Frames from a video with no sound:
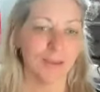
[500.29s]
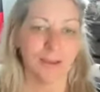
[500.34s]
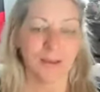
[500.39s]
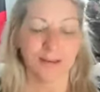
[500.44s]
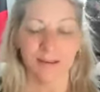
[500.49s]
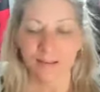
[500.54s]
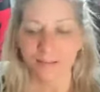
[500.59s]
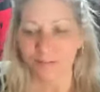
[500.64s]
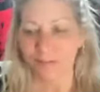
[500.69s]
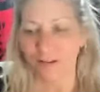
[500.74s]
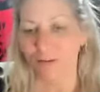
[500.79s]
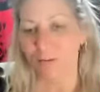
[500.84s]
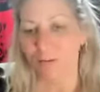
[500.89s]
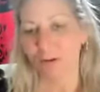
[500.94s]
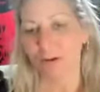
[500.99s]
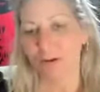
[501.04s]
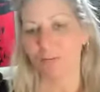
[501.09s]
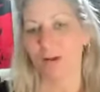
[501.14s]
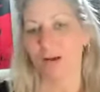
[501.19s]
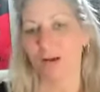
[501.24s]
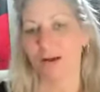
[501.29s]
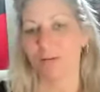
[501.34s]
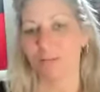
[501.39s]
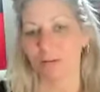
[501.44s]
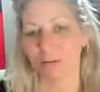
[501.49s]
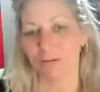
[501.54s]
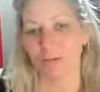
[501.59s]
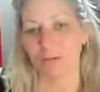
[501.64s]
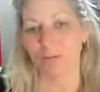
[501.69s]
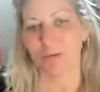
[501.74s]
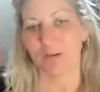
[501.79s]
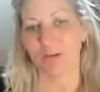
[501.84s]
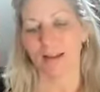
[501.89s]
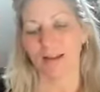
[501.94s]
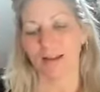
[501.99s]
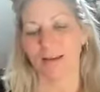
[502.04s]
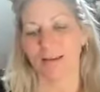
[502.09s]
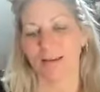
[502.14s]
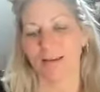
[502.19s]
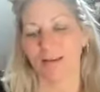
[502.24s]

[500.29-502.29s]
And that's not where I'm coming from today.